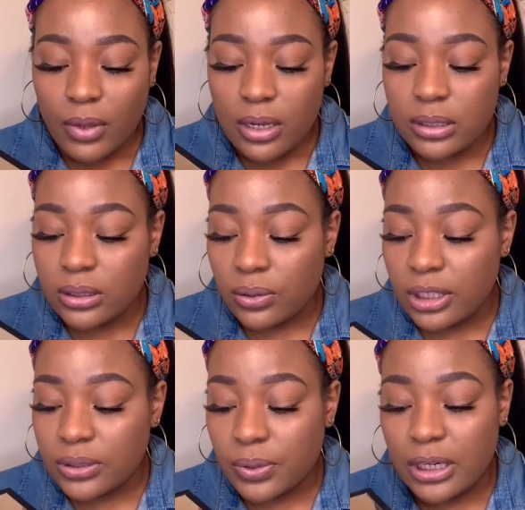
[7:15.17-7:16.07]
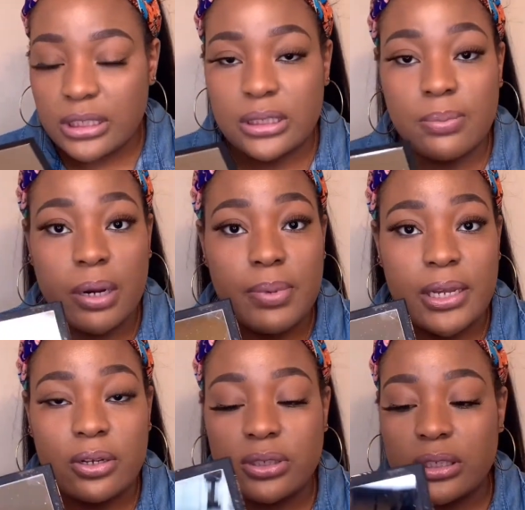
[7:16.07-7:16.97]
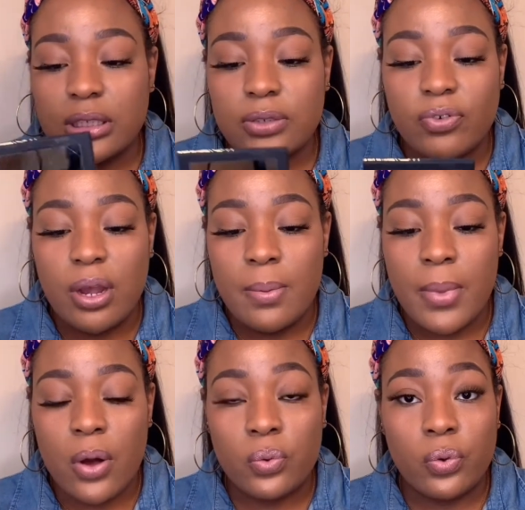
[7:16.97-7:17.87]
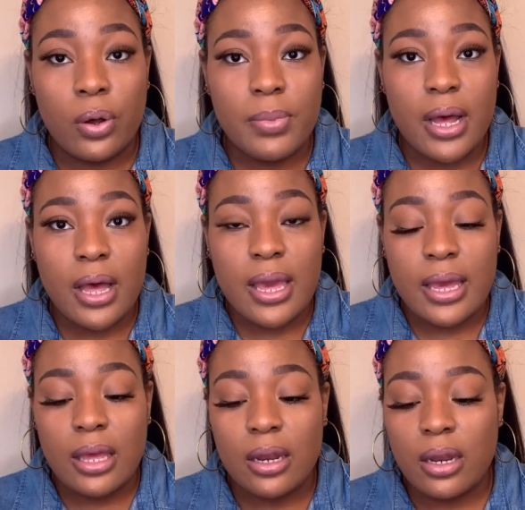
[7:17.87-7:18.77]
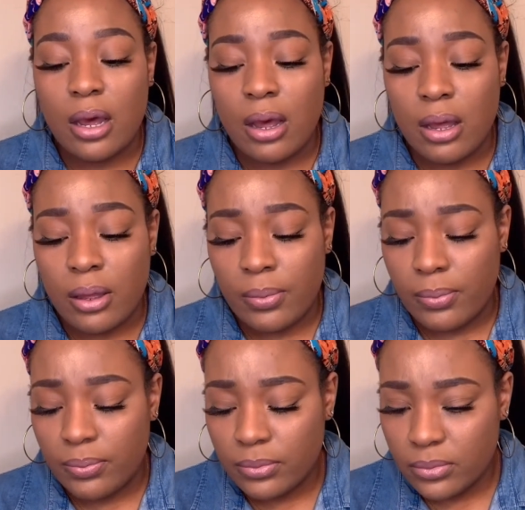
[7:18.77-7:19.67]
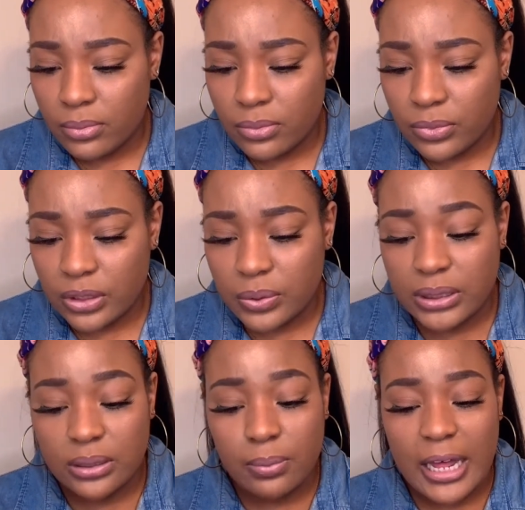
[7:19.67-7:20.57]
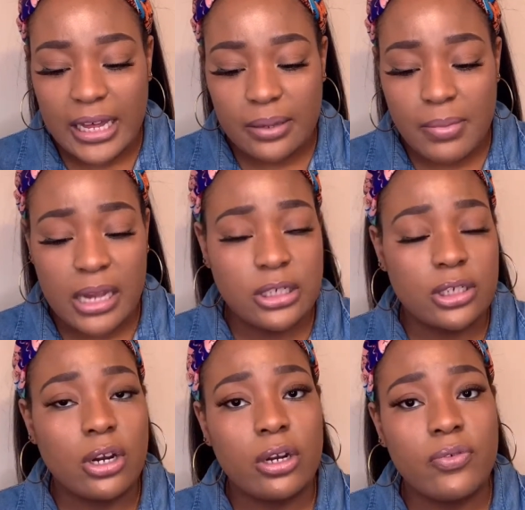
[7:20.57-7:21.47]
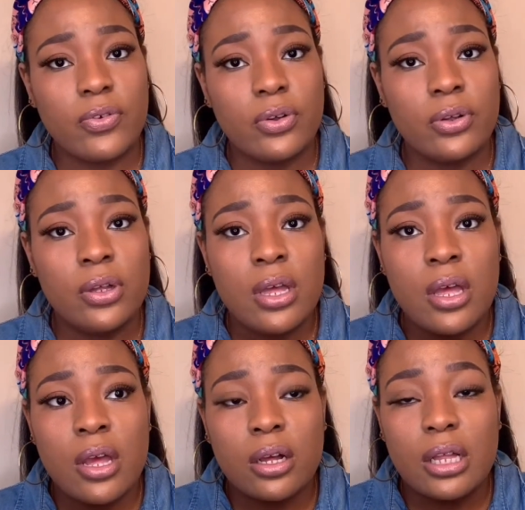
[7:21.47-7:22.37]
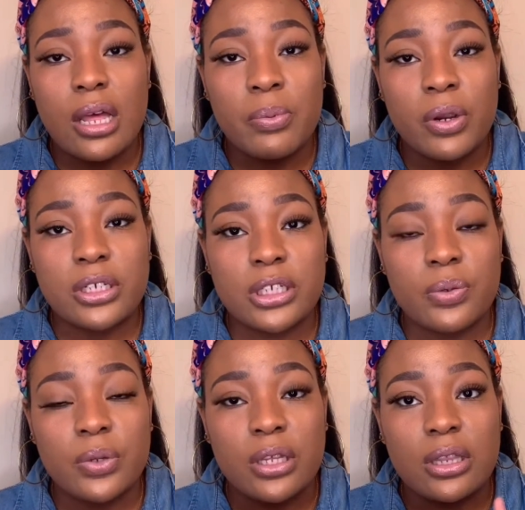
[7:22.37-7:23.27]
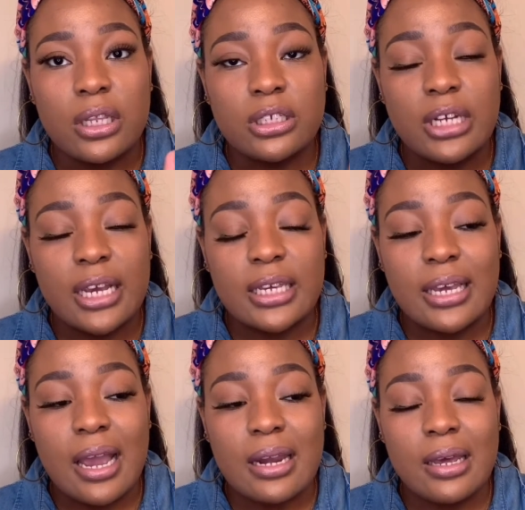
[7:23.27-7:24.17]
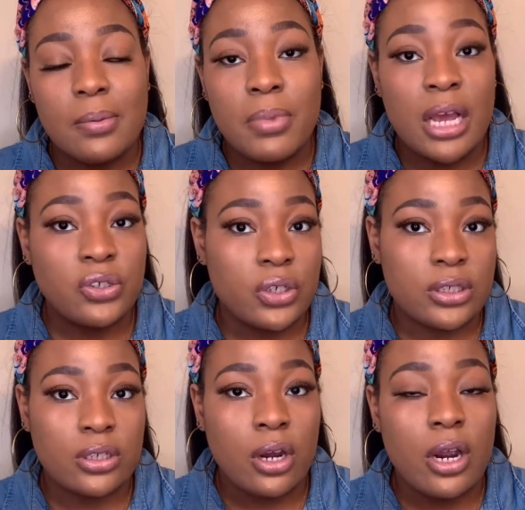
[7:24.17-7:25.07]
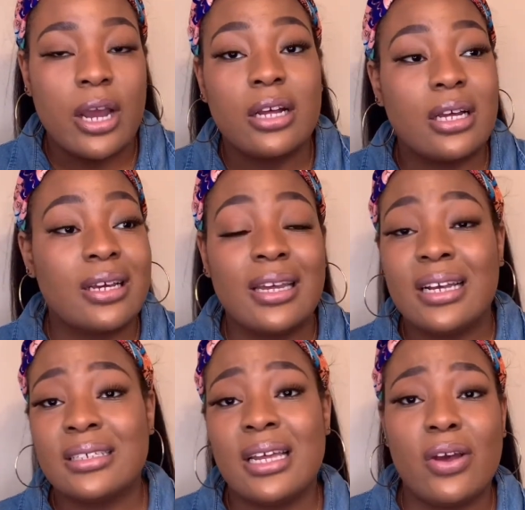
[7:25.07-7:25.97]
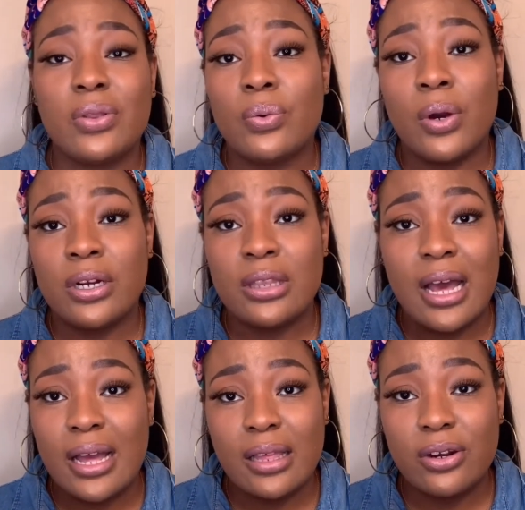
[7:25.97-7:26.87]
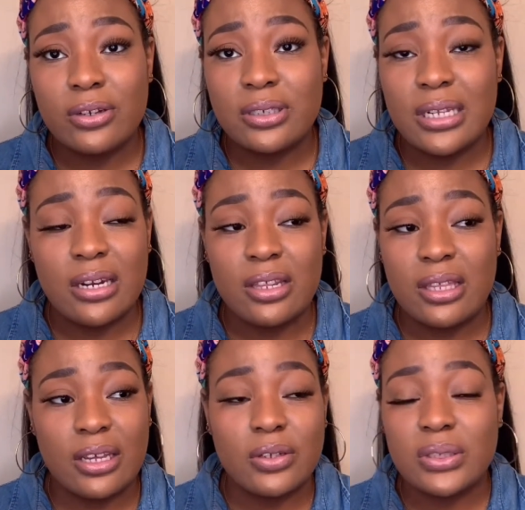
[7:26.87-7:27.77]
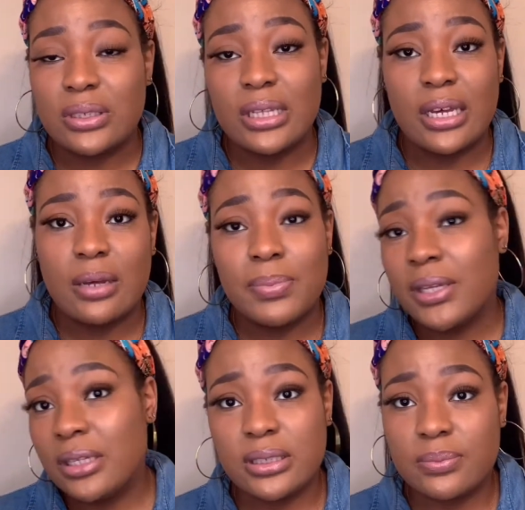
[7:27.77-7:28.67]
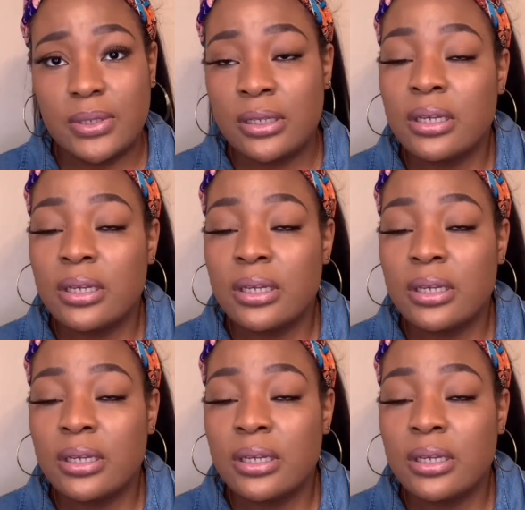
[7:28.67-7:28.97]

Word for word: So this one is the Barbados. This is from Uoma, and um, this was the Black Magic Carnival collaboration with Jackie Aina and Patrick Starr. I, again, I said I only wanted the highlighters. Nothing else was like appealing to me.